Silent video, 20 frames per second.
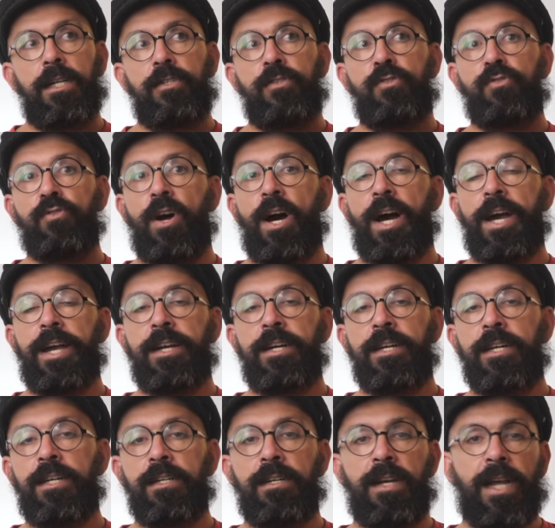
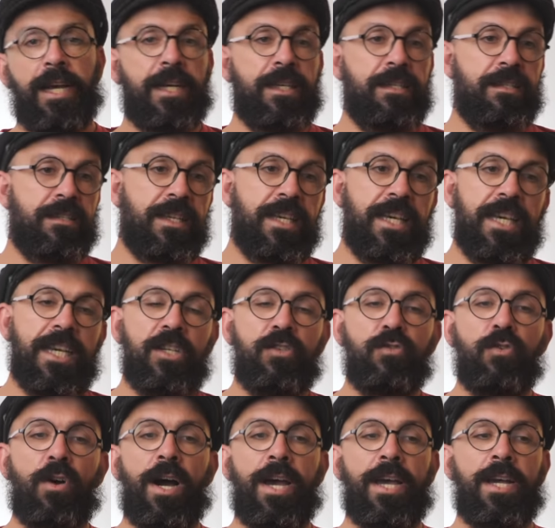dryer, like a ski
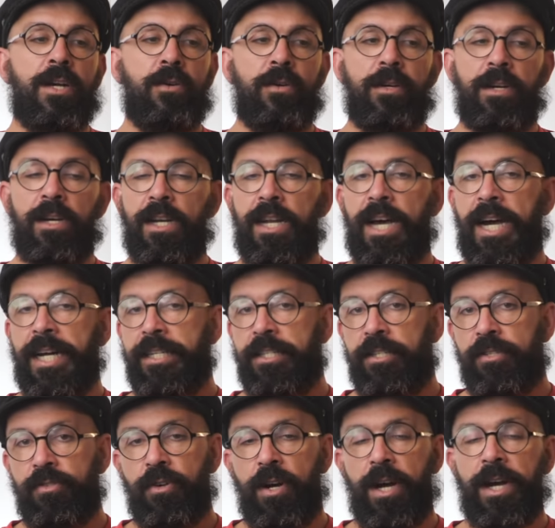dryer or a
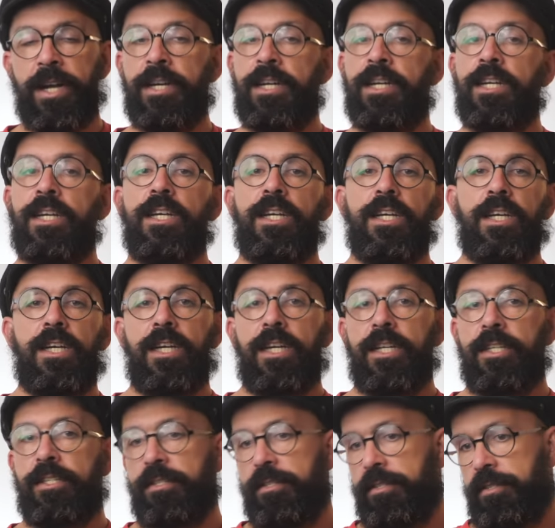liner dryer,
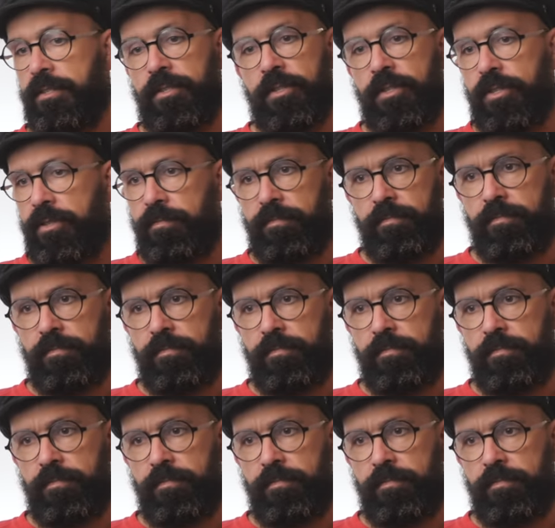it's